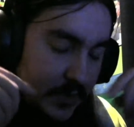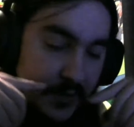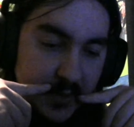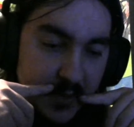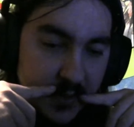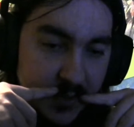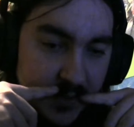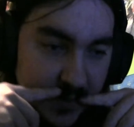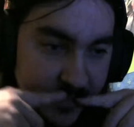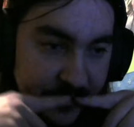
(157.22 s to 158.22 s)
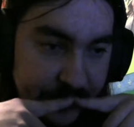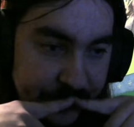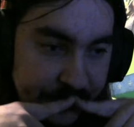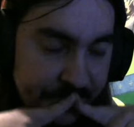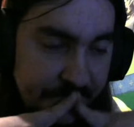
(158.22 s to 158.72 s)

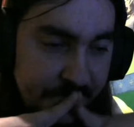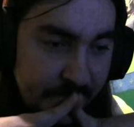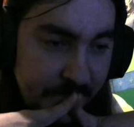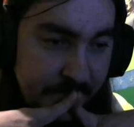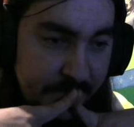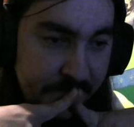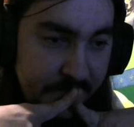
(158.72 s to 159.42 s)
[no speech]